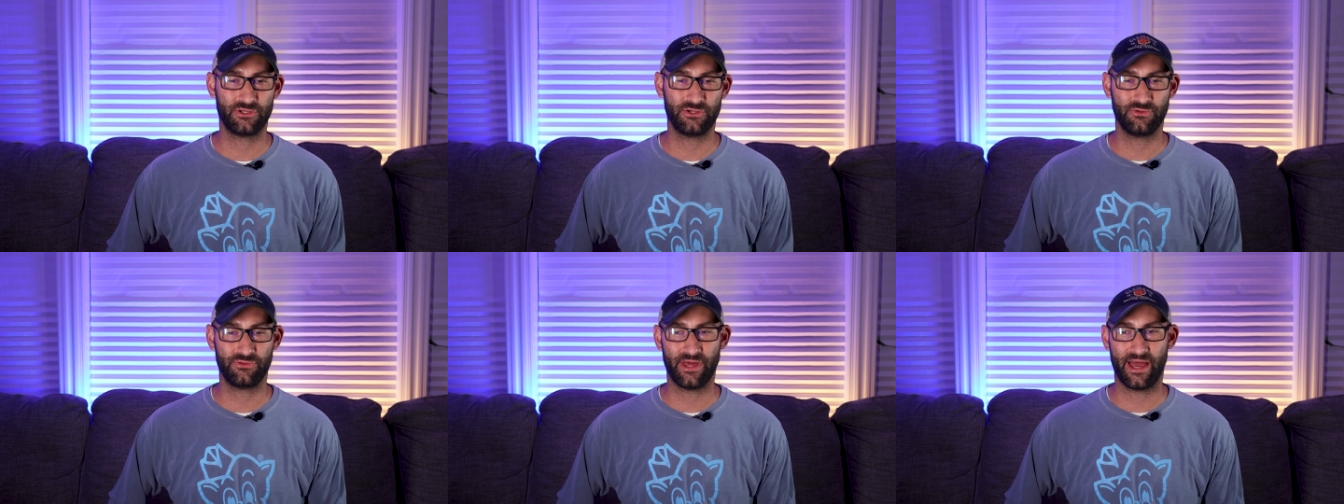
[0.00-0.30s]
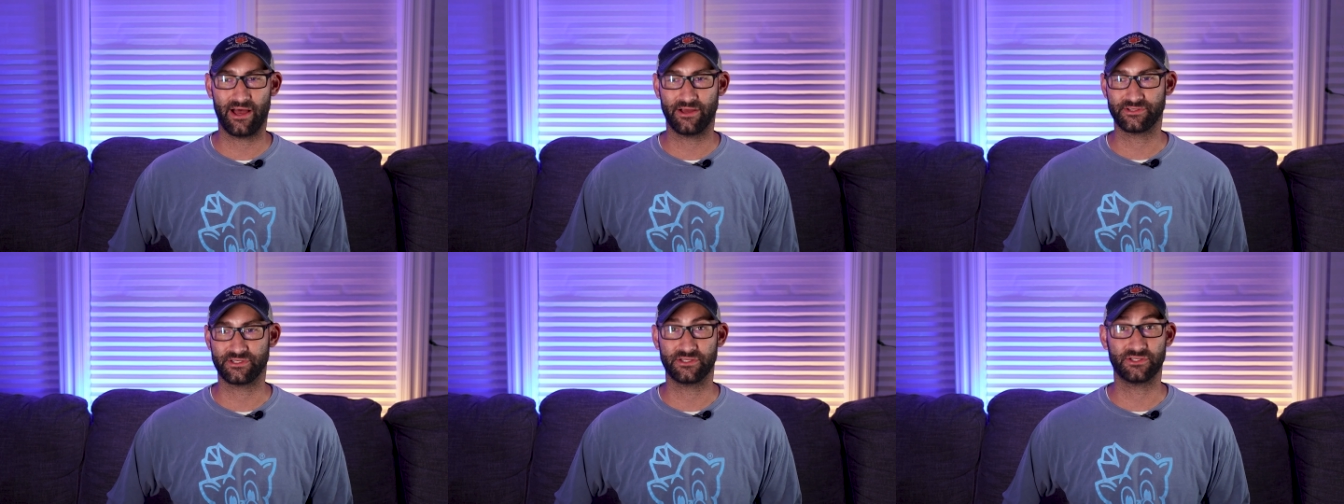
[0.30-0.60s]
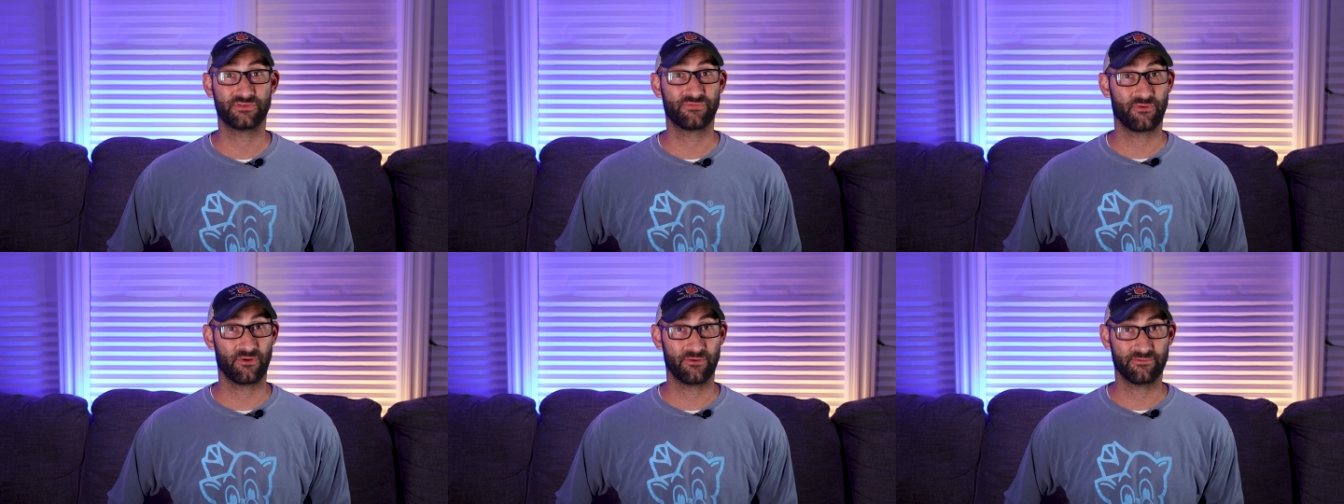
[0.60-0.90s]

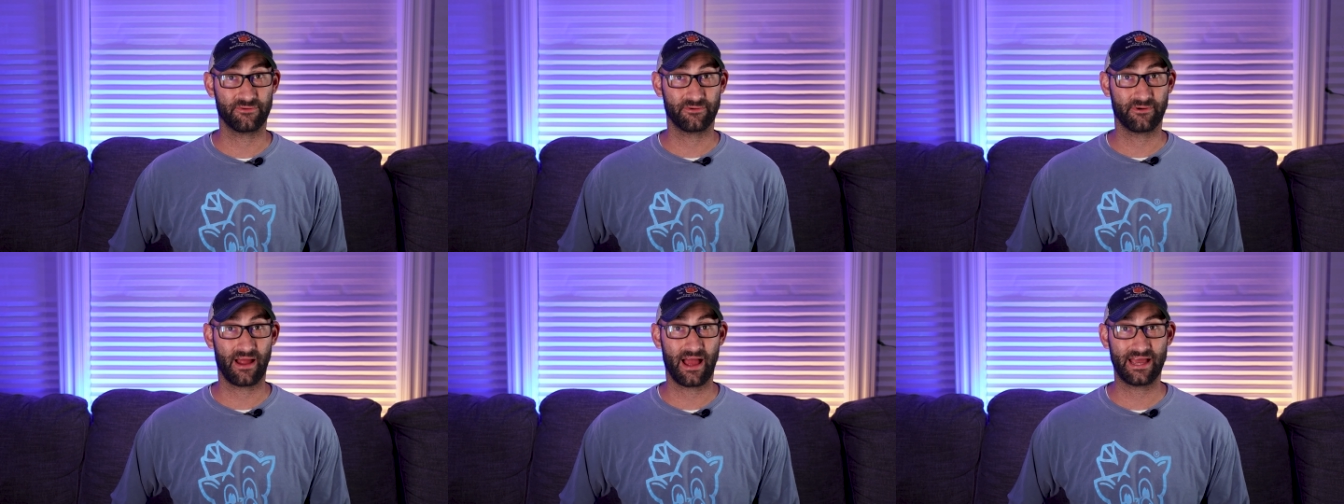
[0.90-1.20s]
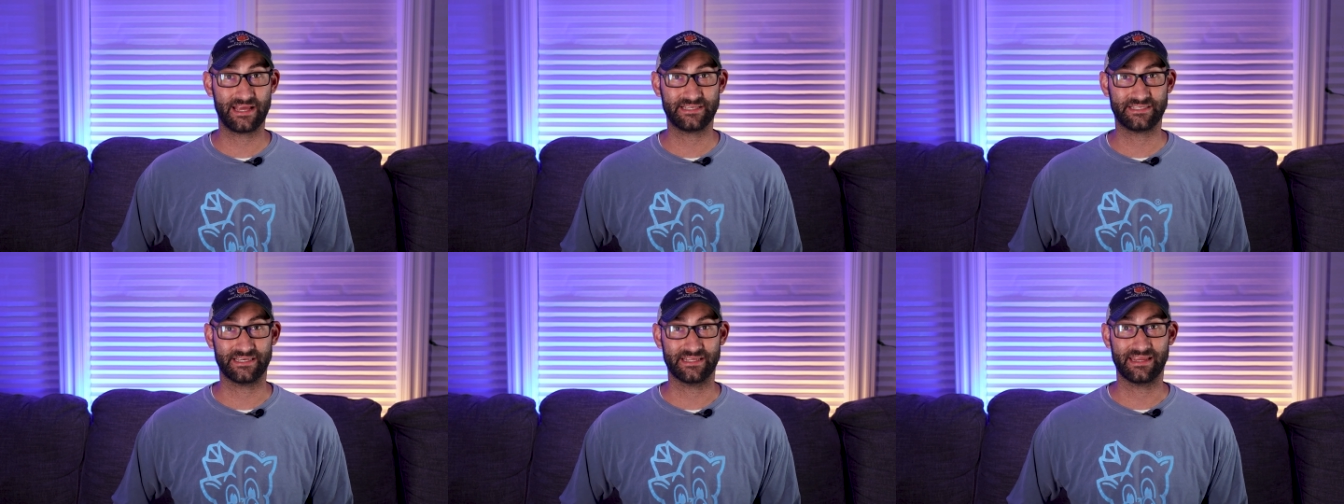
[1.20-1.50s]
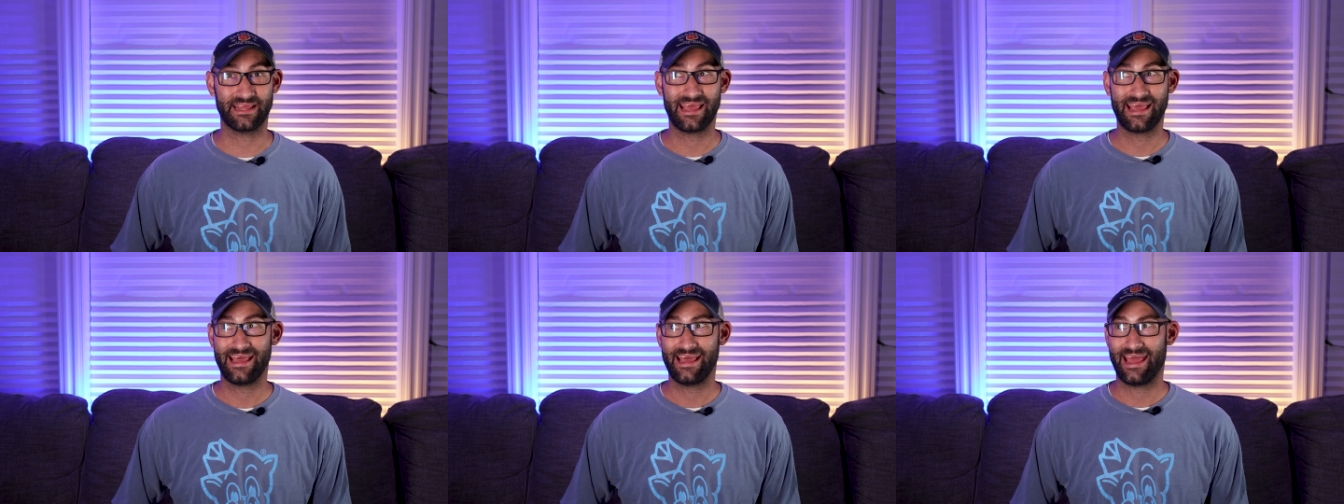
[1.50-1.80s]
2000s for
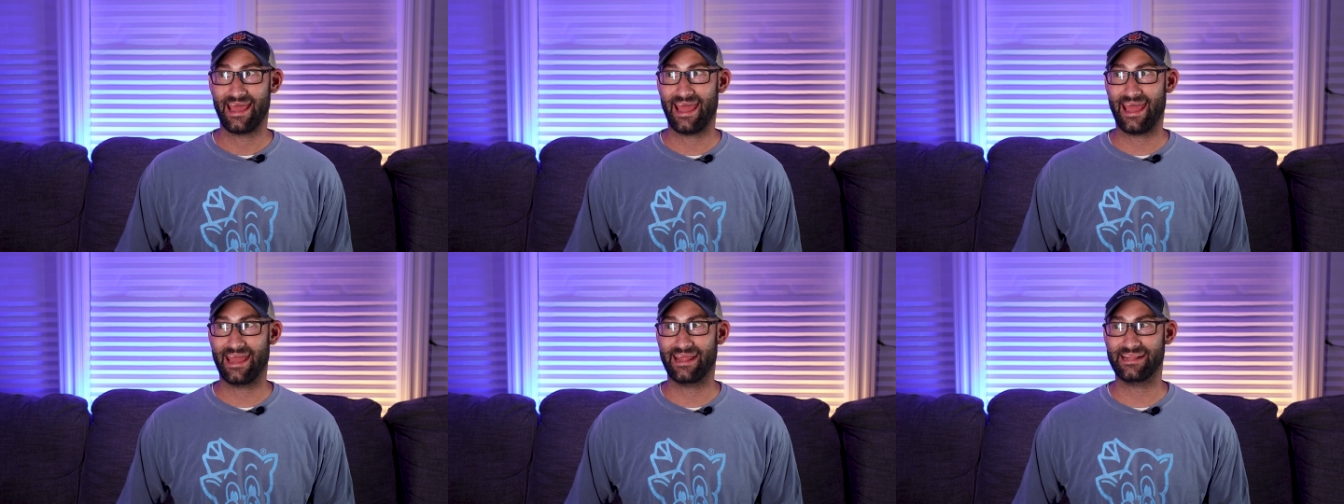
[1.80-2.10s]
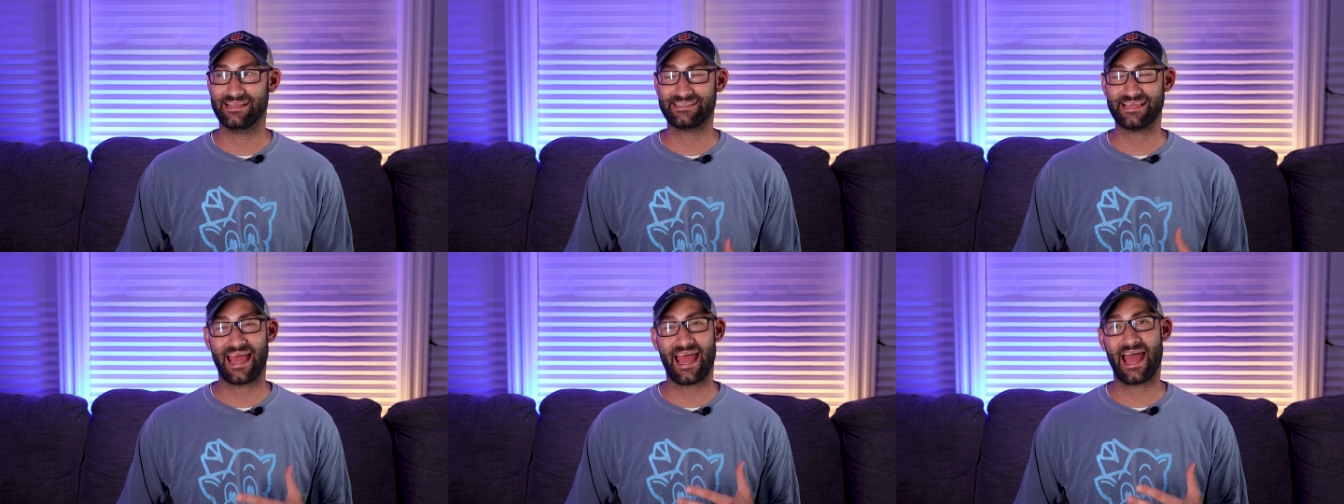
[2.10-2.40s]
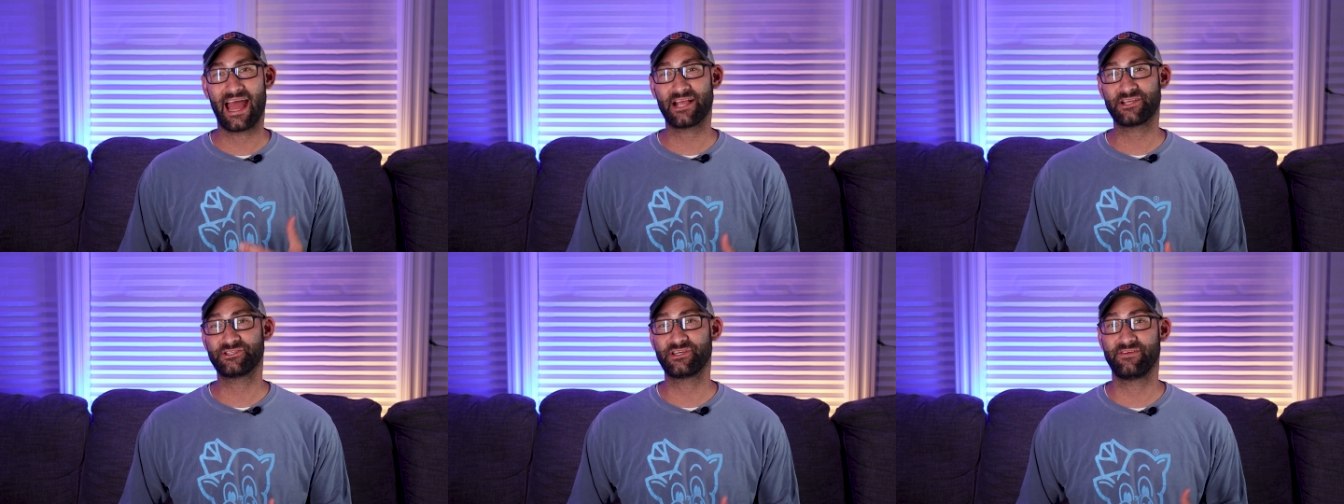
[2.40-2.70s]
Verizon, and it's
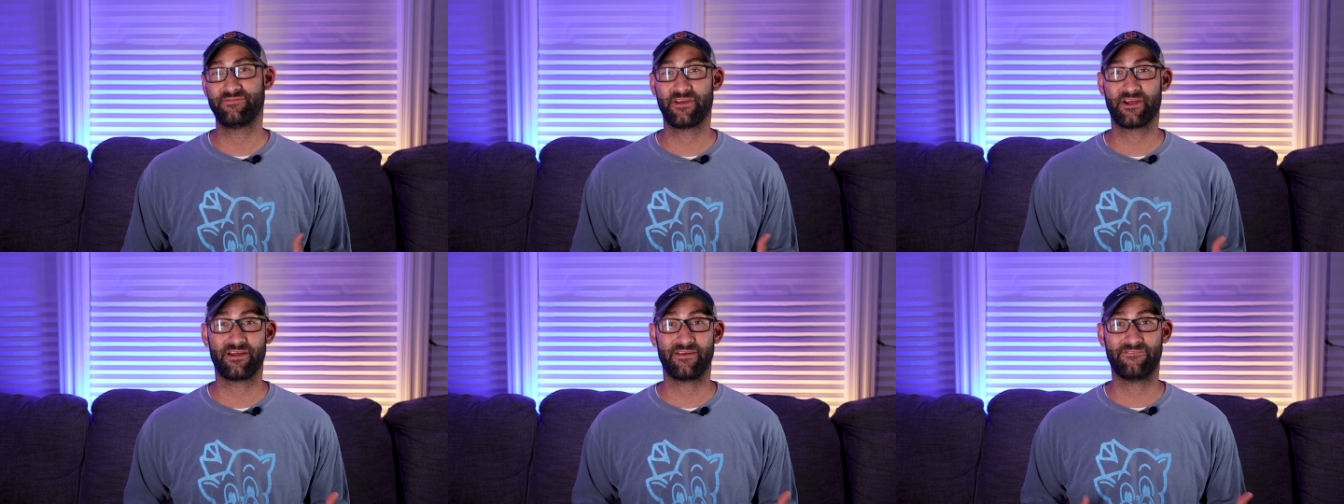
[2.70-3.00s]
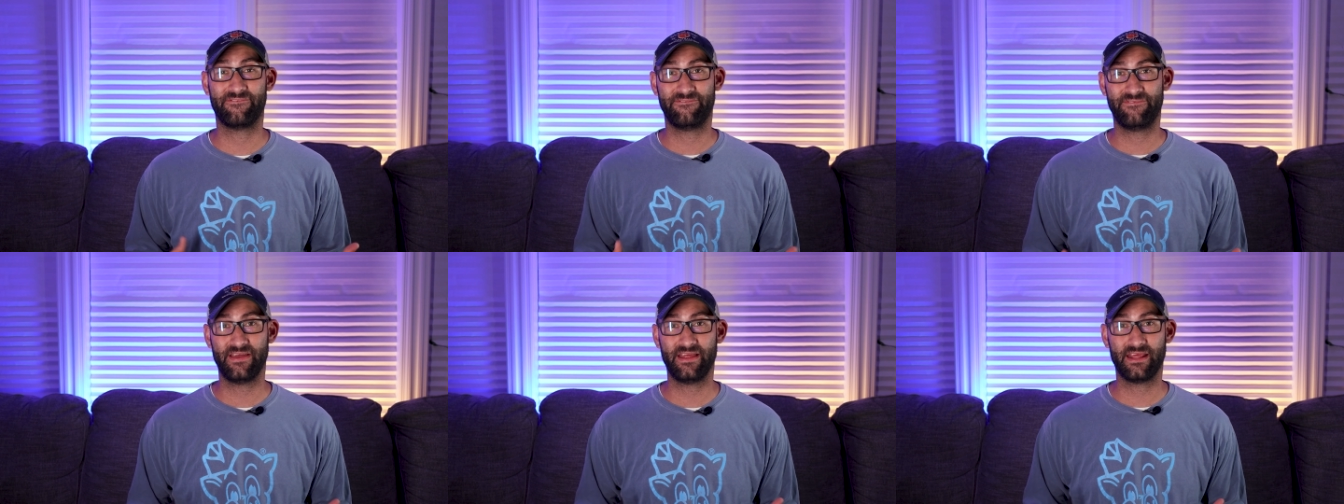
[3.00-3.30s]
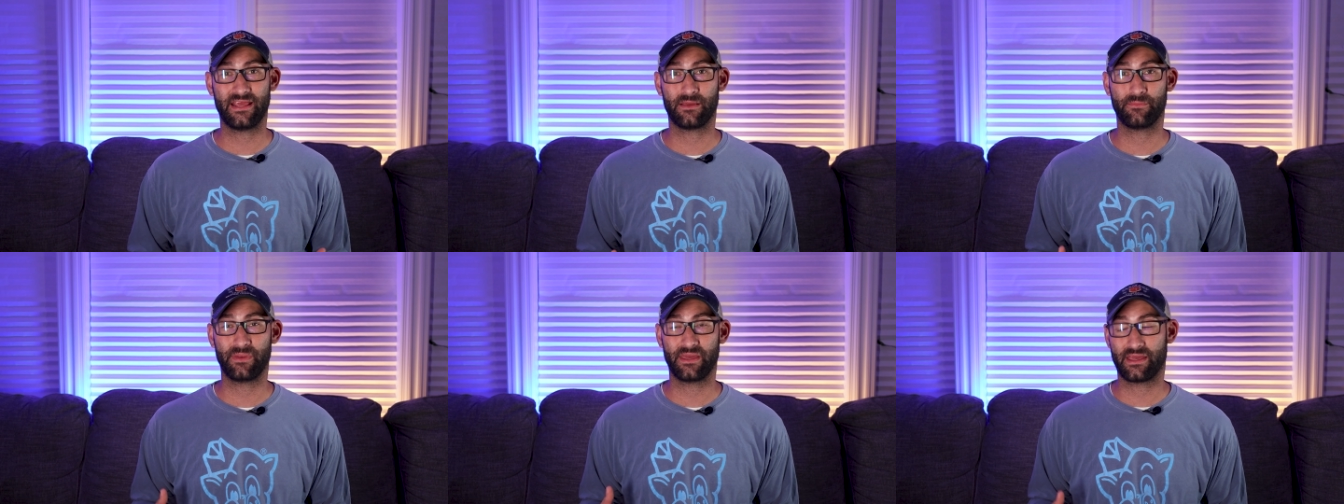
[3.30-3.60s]
actually very
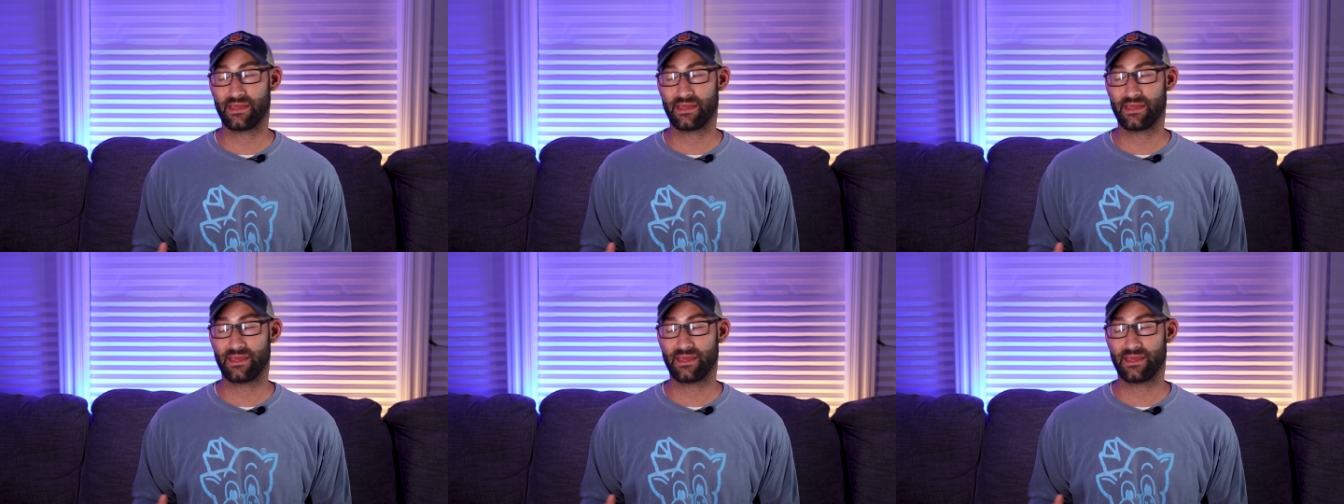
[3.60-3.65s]
fitting